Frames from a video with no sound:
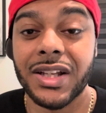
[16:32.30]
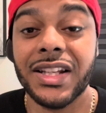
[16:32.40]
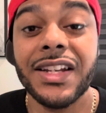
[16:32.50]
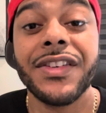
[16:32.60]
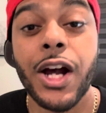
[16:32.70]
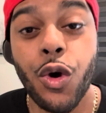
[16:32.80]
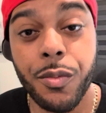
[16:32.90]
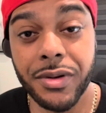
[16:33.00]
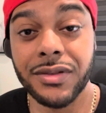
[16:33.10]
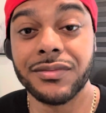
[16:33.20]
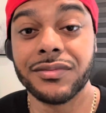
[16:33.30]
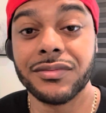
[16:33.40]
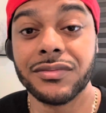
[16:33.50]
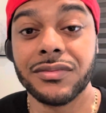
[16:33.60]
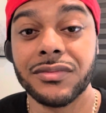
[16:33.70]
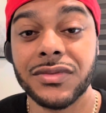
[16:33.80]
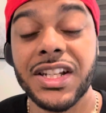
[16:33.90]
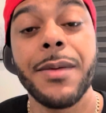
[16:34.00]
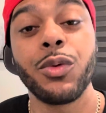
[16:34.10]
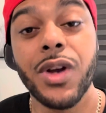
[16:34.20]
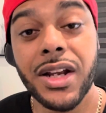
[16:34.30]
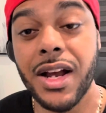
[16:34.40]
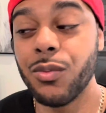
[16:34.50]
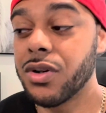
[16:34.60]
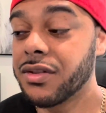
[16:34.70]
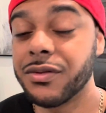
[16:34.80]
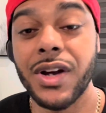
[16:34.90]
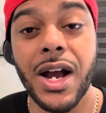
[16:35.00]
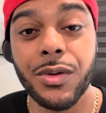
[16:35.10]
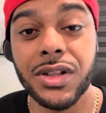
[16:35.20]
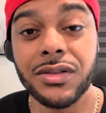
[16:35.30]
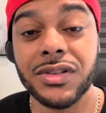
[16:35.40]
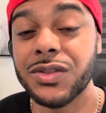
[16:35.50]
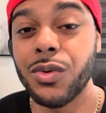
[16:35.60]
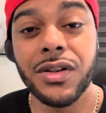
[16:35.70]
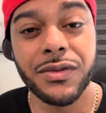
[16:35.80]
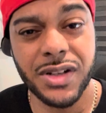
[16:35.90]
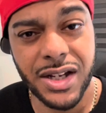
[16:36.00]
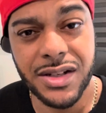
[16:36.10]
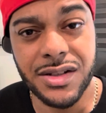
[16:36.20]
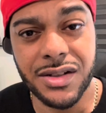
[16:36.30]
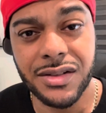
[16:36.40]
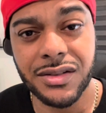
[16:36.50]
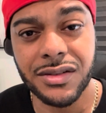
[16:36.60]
Leave it open. Say, I'm great. I'm wonderful. How are you? It's a wonderful day, isn't it?